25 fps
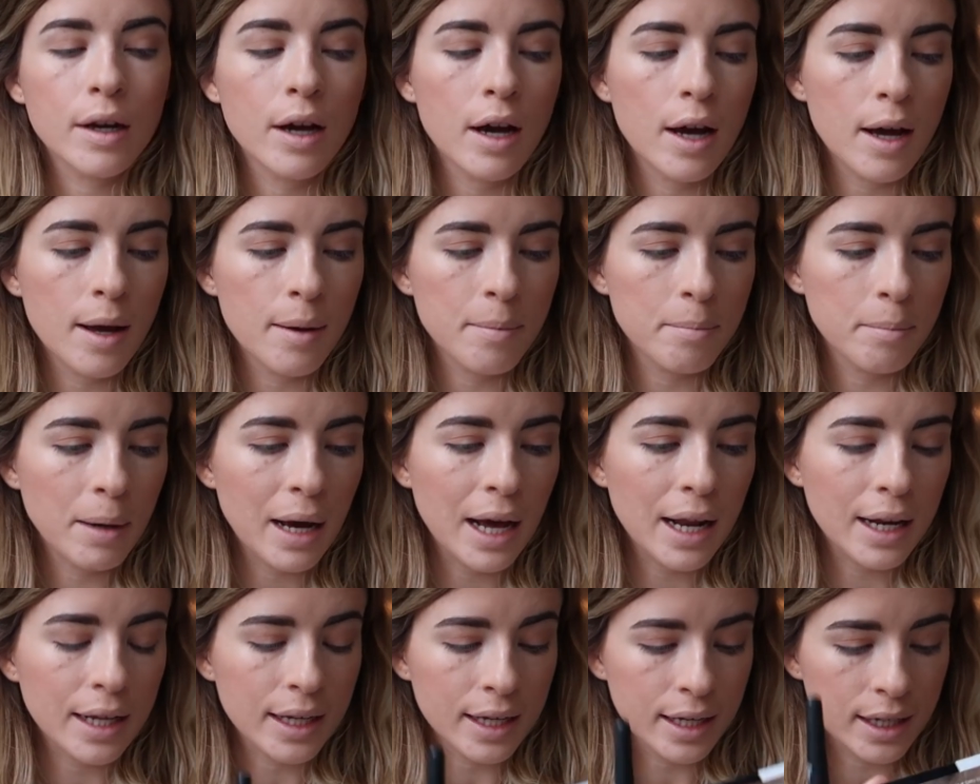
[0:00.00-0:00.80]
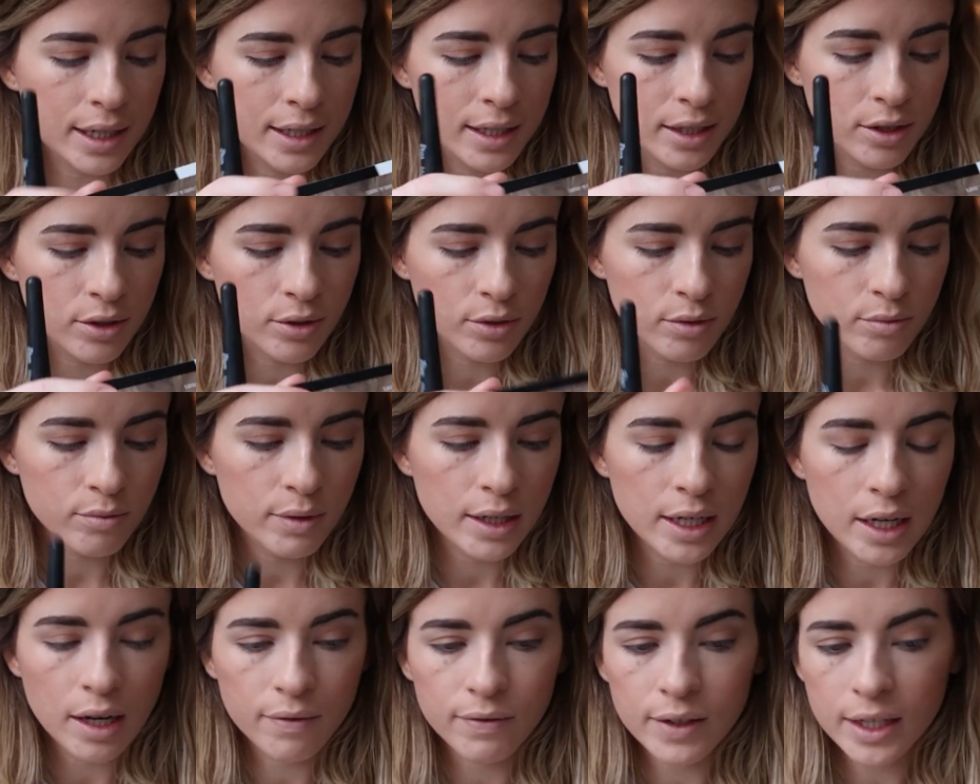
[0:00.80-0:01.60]
palette, and it's got some
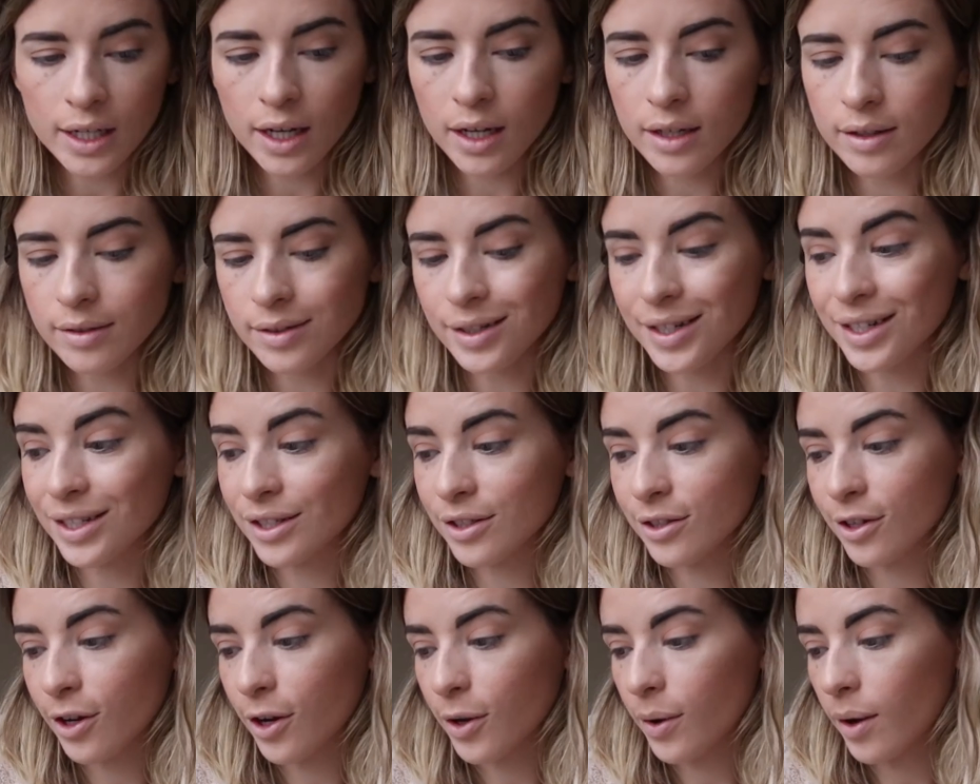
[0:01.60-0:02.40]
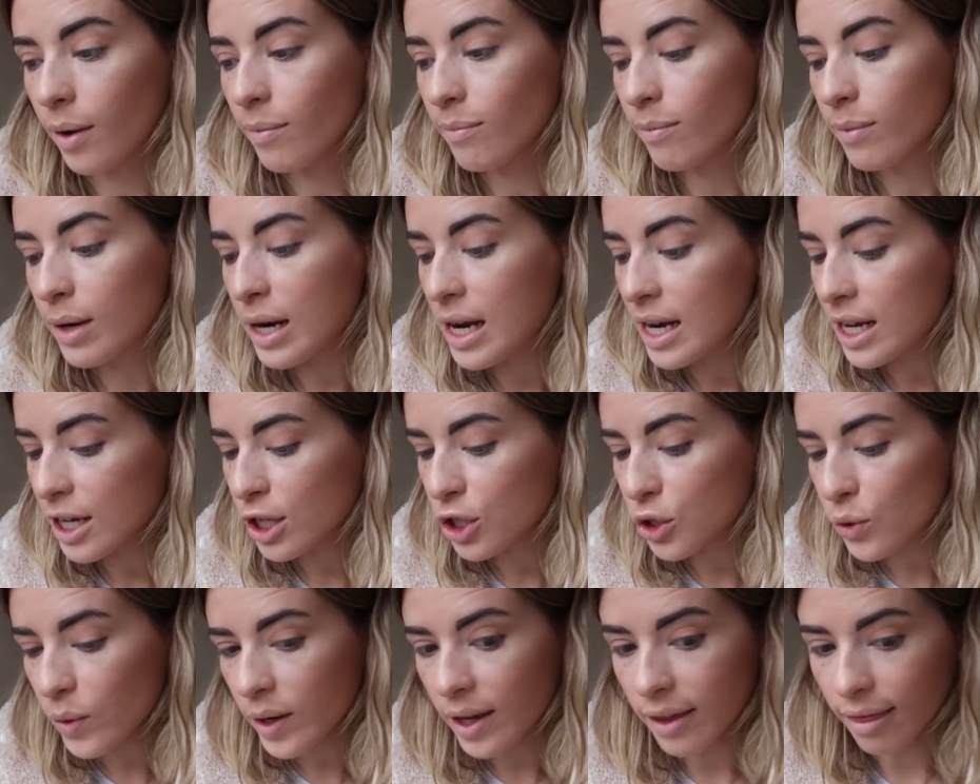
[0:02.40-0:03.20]
really lovely colours in it, so I'm really
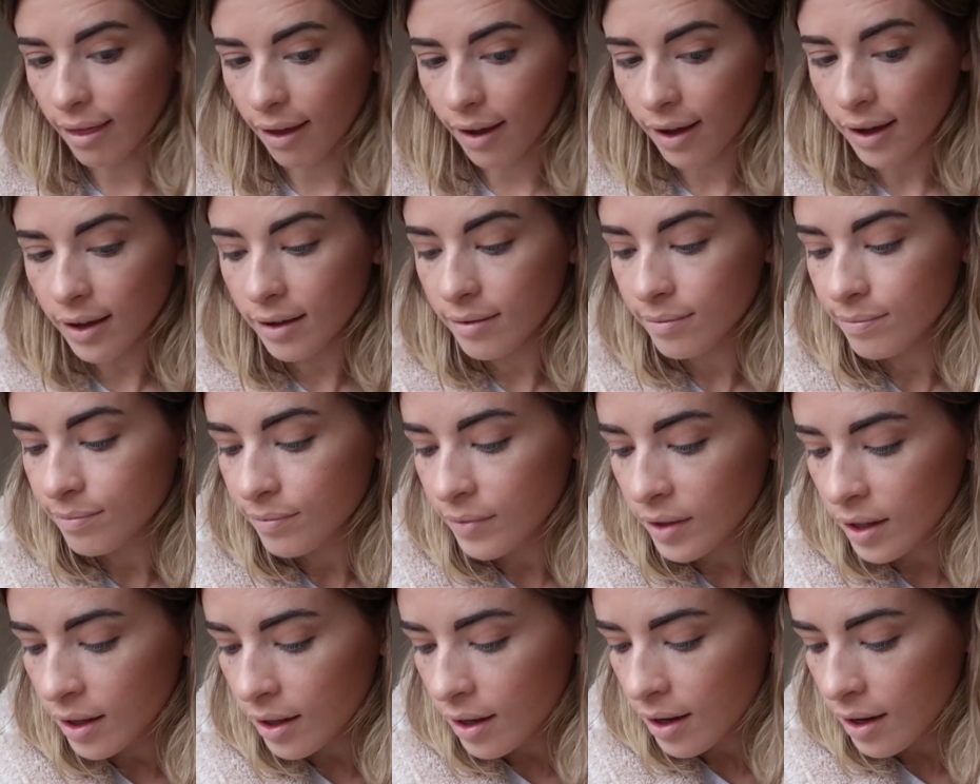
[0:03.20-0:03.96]
enjoying that.